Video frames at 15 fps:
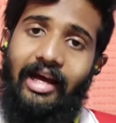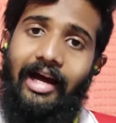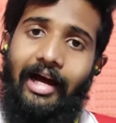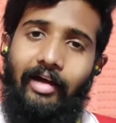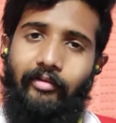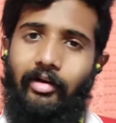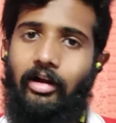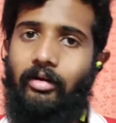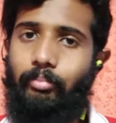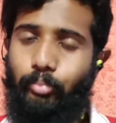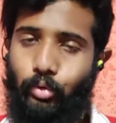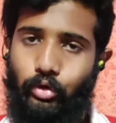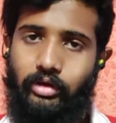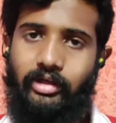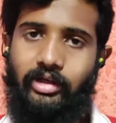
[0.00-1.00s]
I will
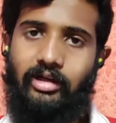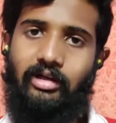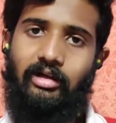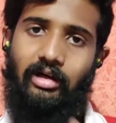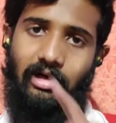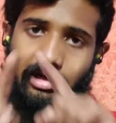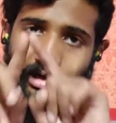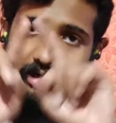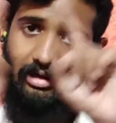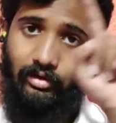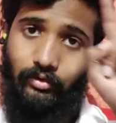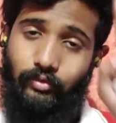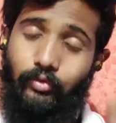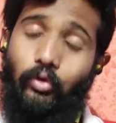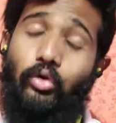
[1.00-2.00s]
put a
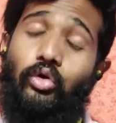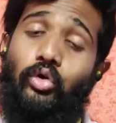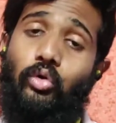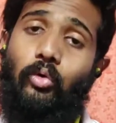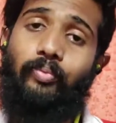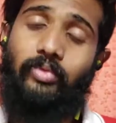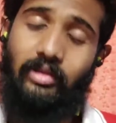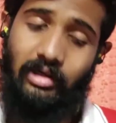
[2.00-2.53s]
photo,